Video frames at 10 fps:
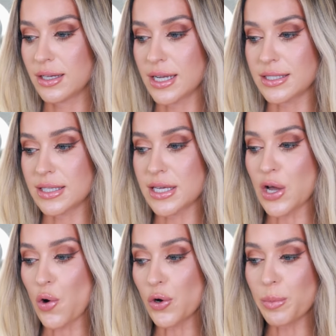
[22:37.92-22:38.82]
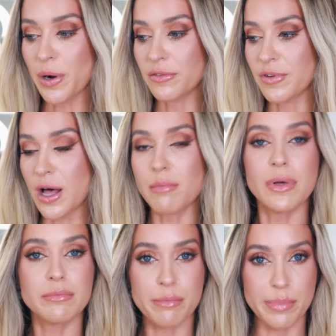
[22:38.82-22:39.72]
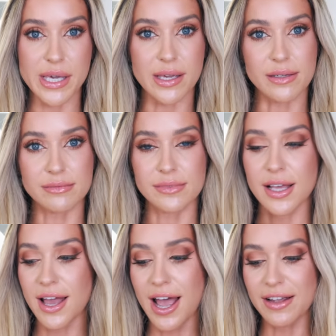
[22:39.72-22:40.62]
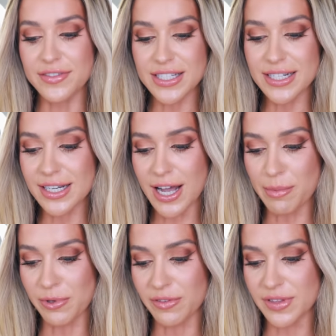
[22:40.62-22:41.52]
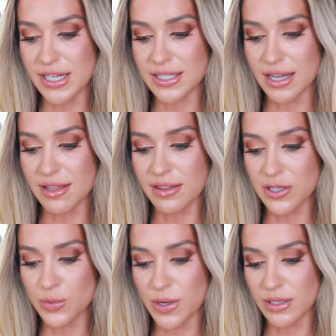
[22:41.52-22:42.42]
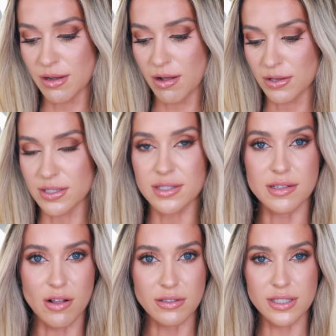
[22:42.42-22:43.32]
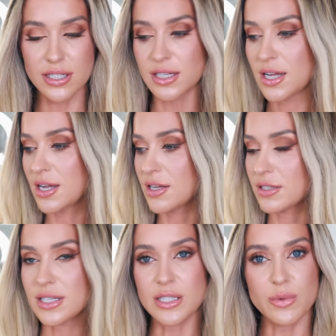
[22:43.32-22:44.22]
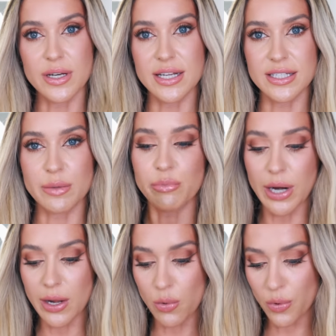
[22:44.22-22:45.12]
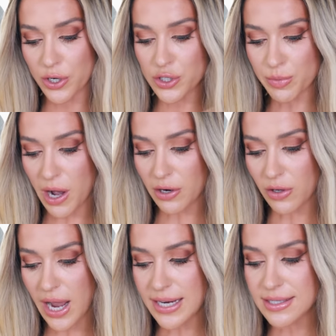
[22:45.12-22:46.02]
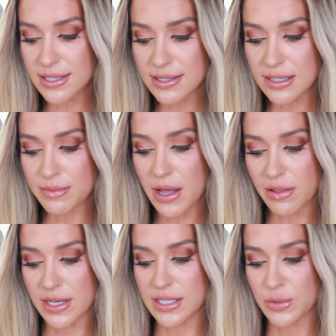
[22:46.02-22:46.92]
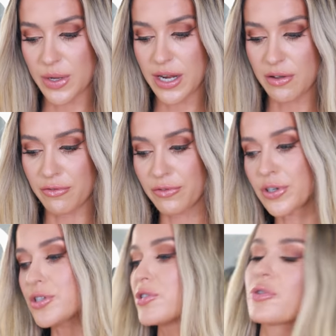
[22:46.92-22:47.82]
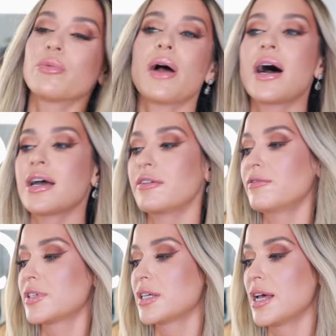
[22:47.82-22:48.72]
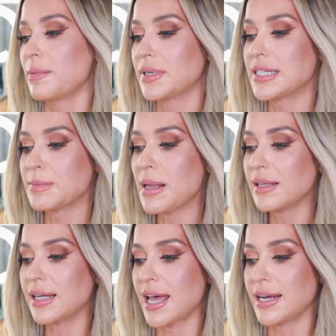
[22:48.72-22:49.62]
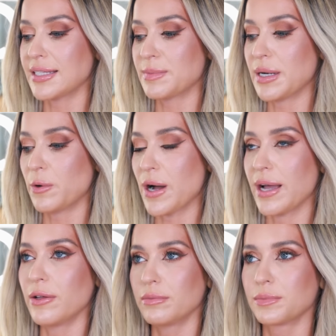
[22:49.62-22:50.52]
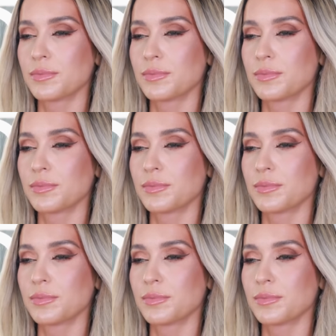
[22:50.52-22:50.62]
It's the Eau de Parfum B. I've seen a couple of these. I think there's one called Salt. This one is the bright orange bottle. I did smell this when it first arrived. I'm gonna smell it again. It's been a while.